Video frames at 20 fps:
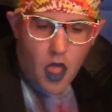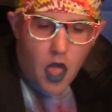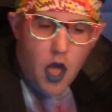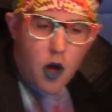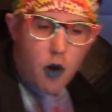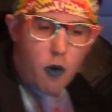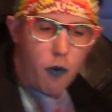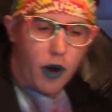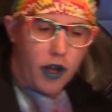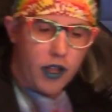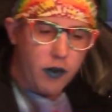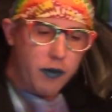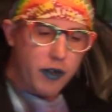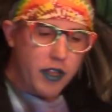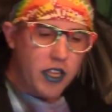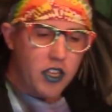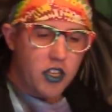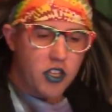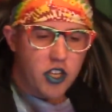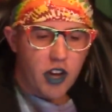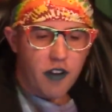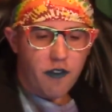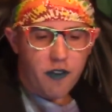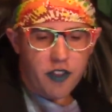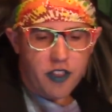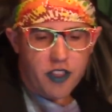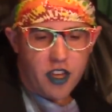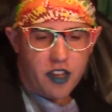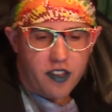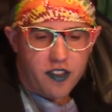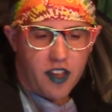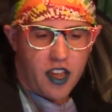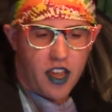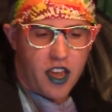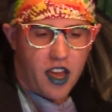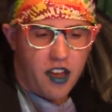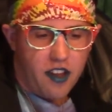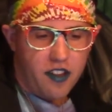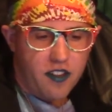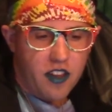Why do we need Jeff with us, I
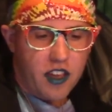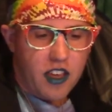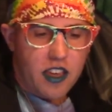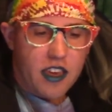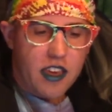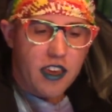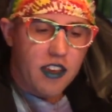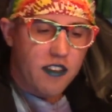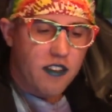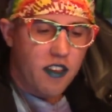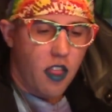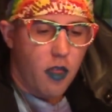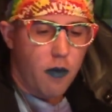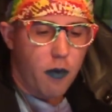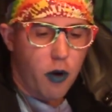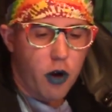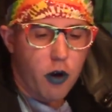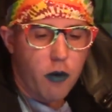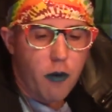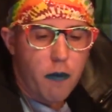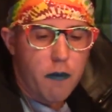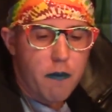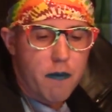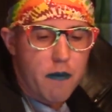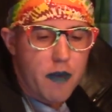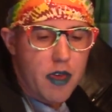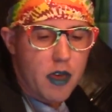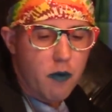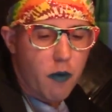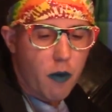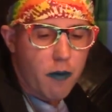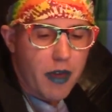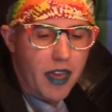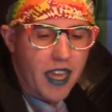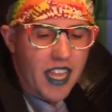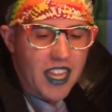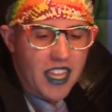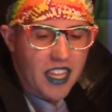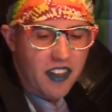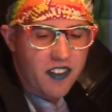asked. He can teleport. It would make
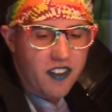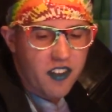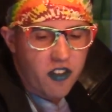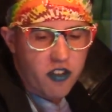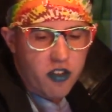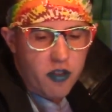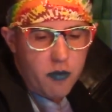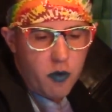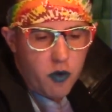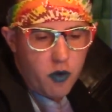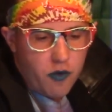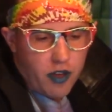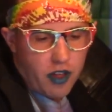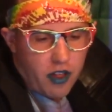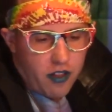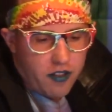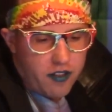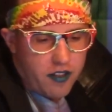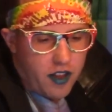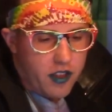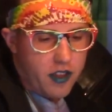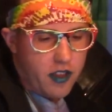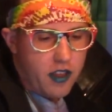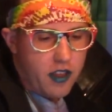it easier to move, Helen said.